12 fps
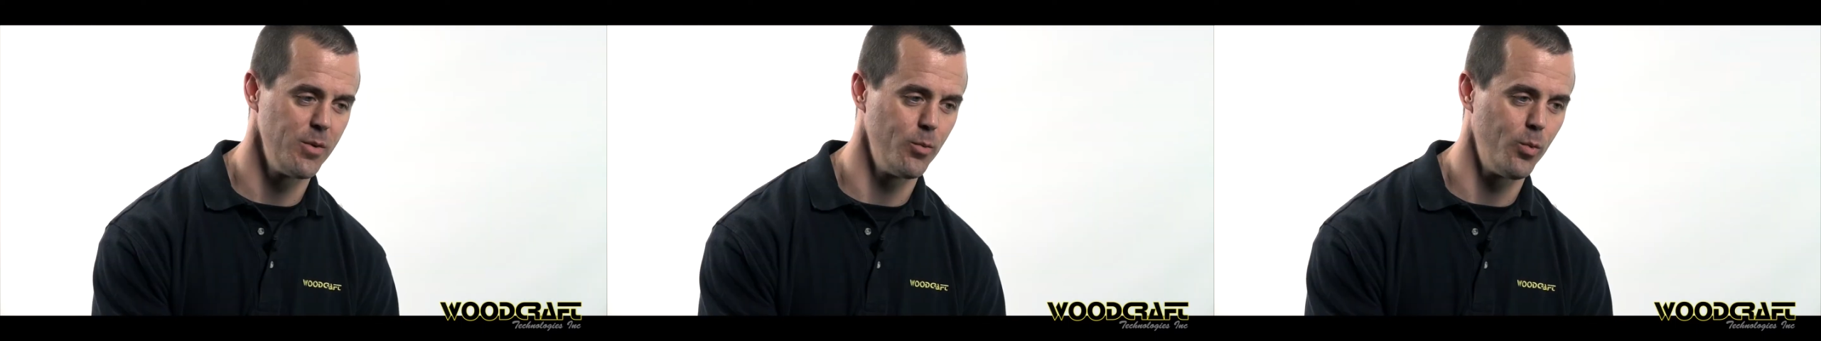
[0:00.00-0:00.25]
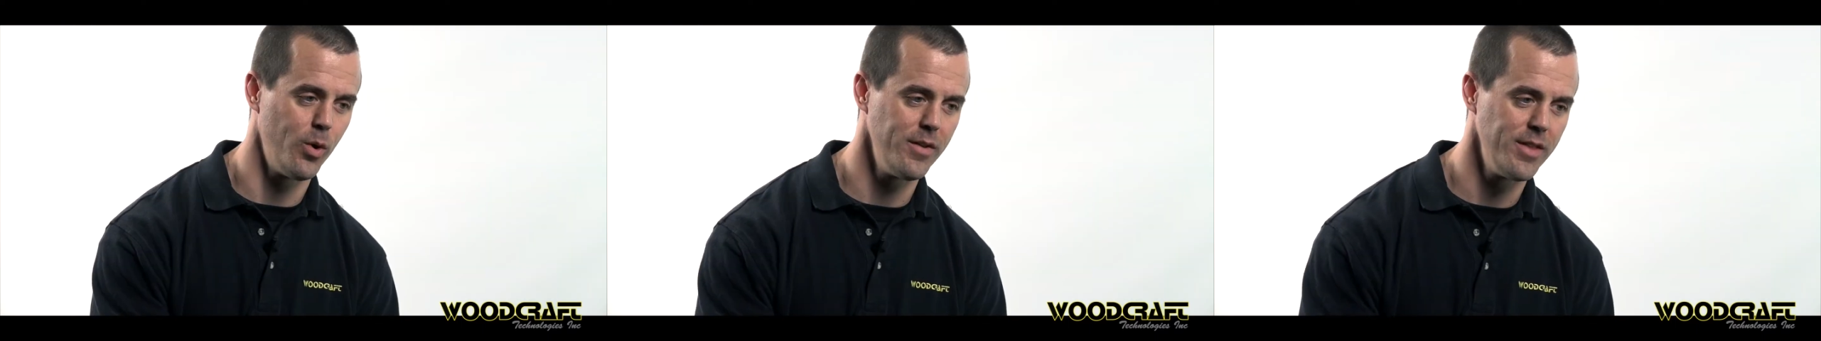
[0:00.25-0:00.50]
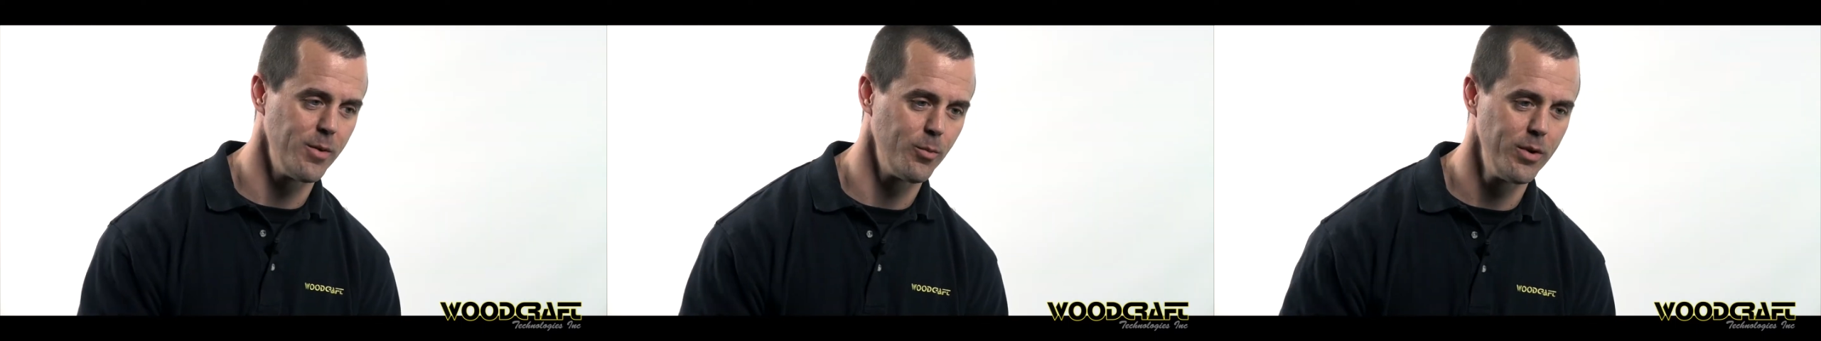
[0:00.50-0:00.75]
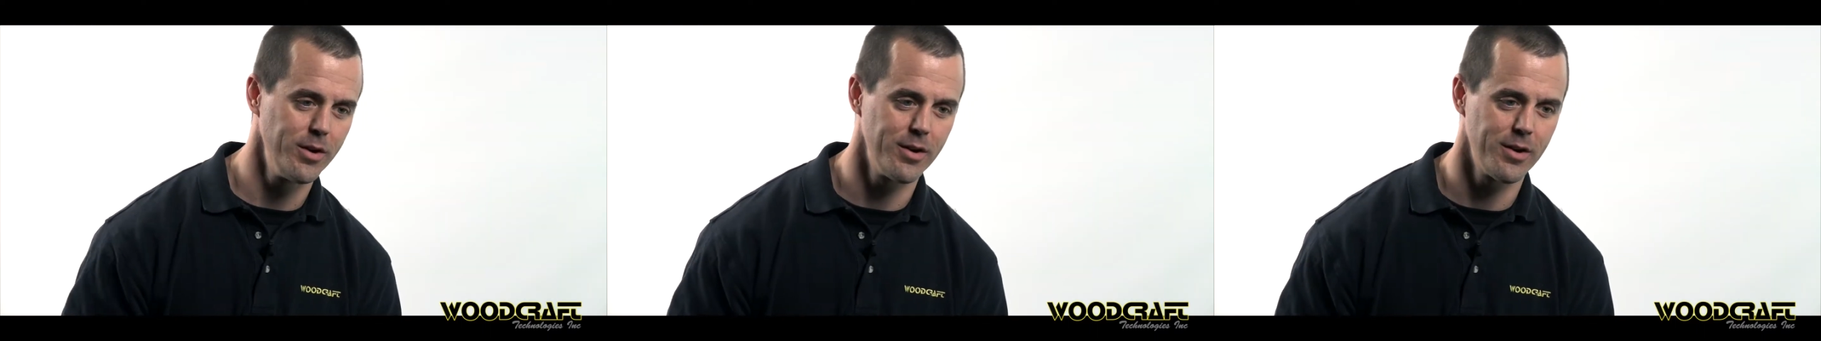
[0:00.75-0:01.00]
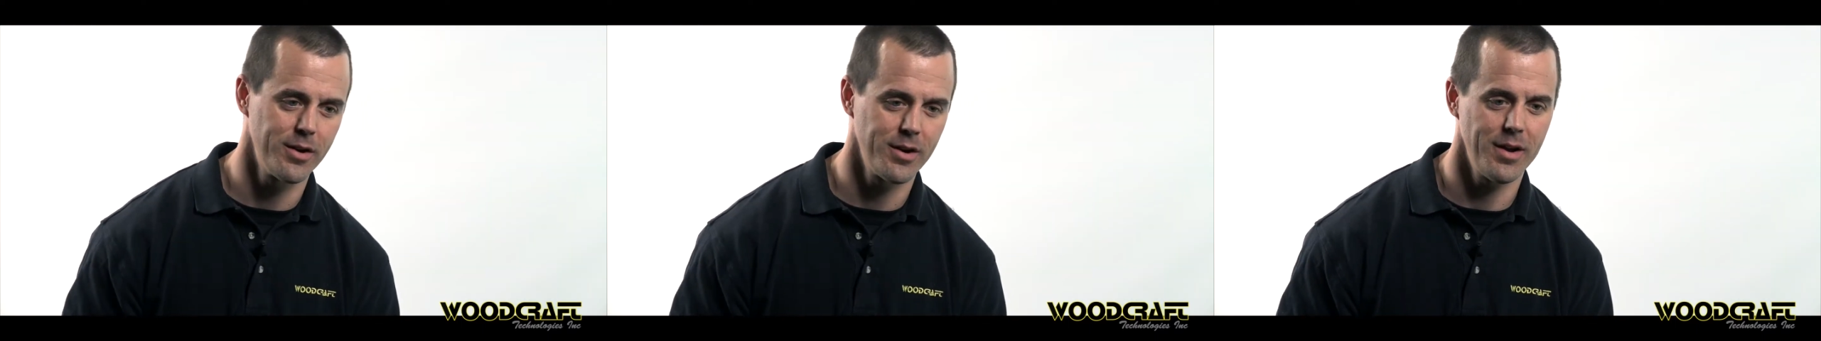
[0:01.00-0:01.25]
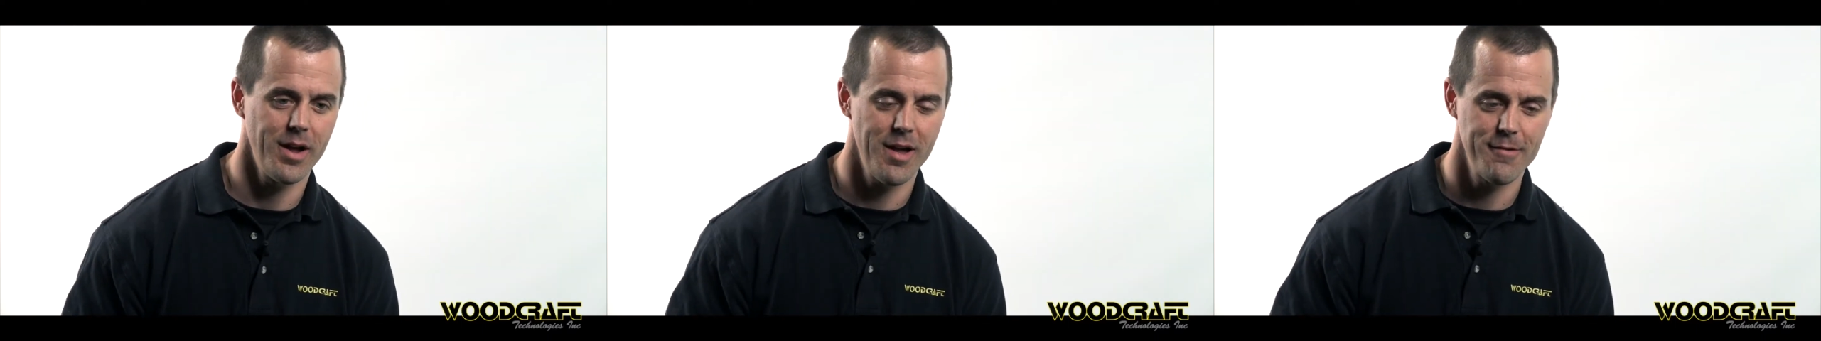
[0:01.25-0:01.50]
and one that we
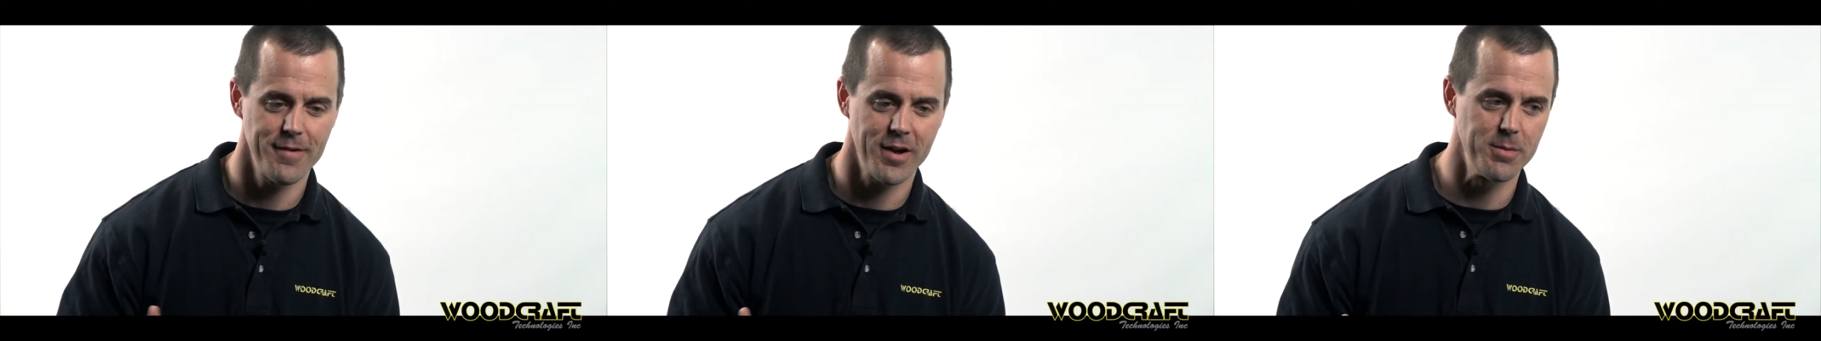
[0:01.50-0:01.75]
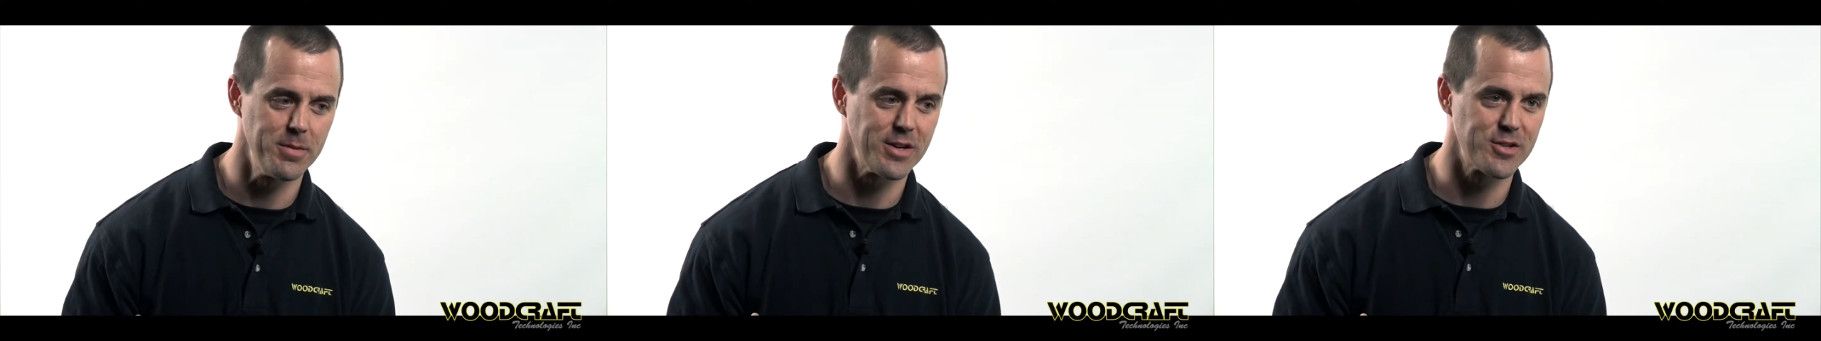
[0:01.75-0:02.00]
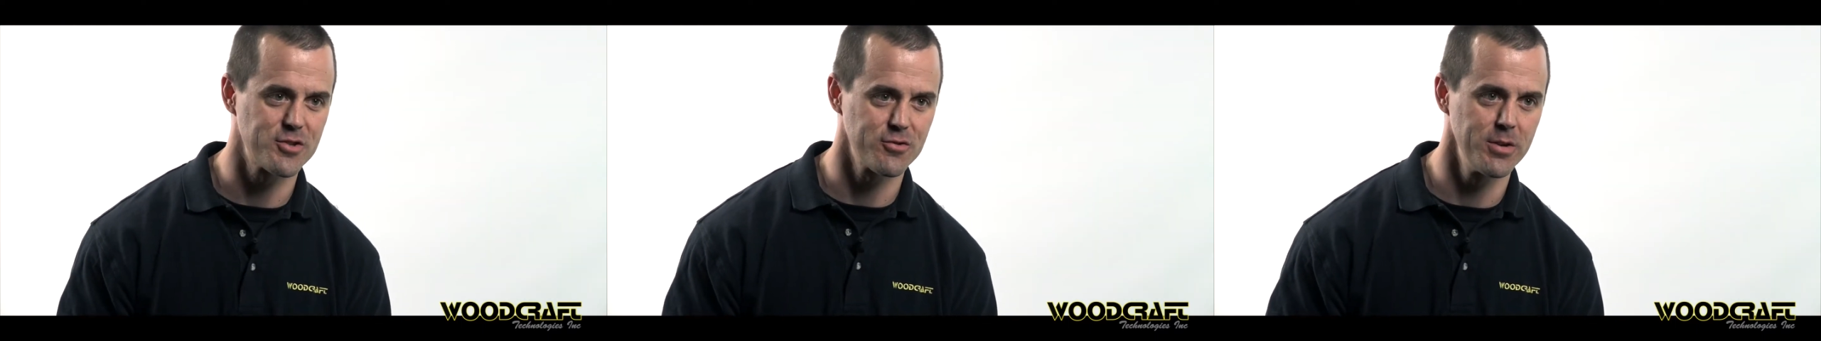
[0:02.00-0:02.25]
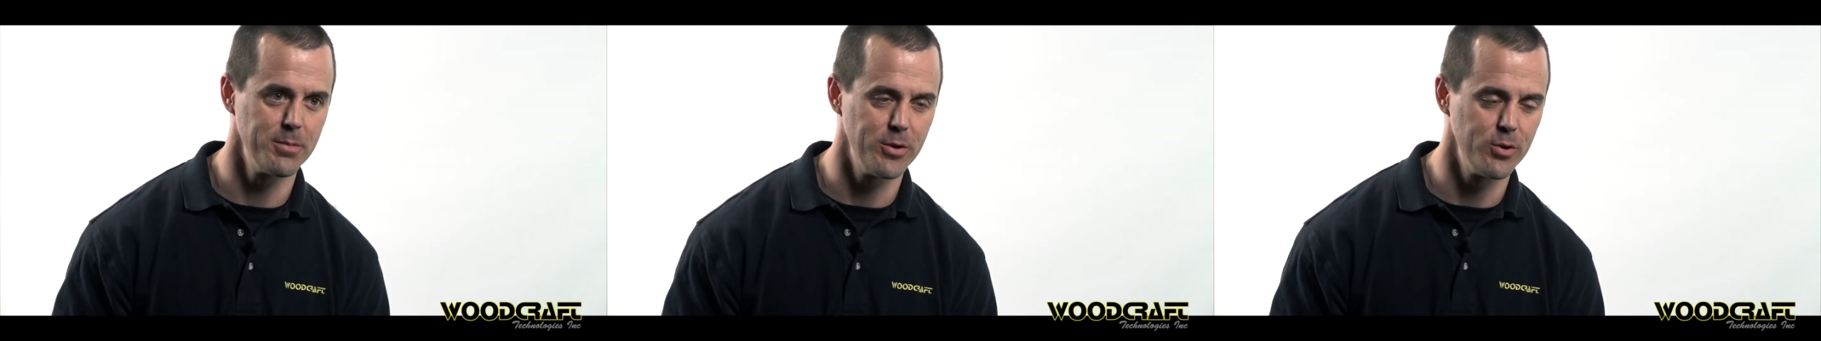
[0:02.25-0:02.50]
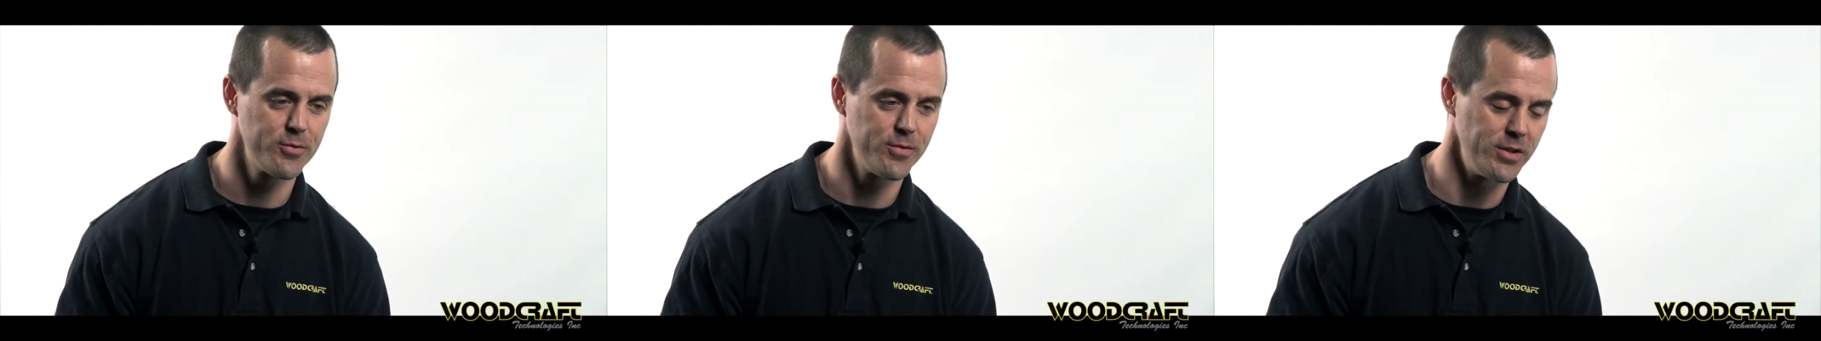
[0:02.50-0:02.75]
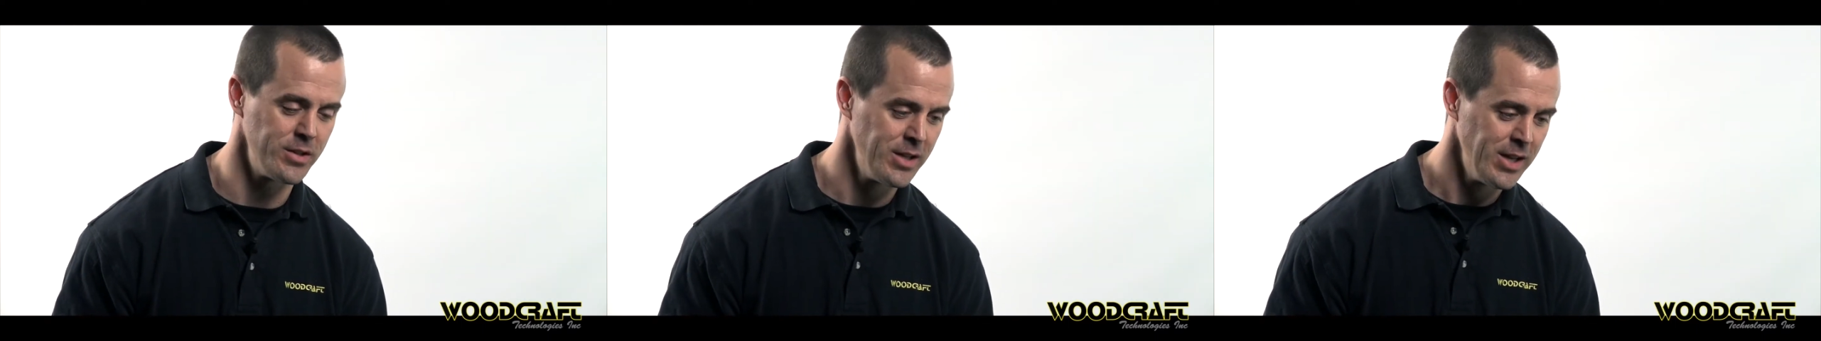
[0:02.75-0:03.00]
are, have found to be extremely
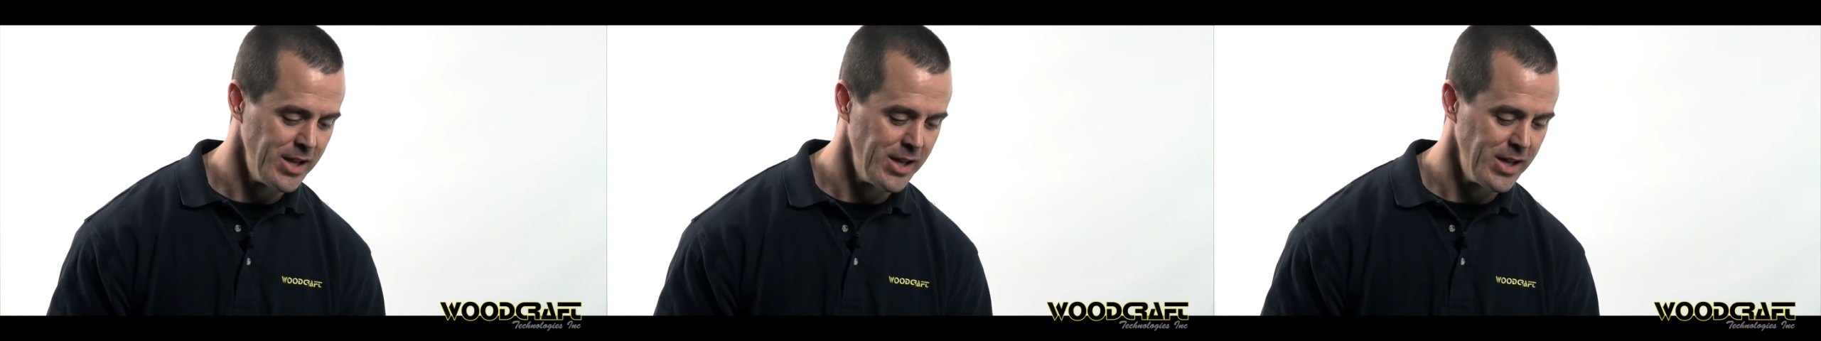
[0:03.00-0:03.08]
useful.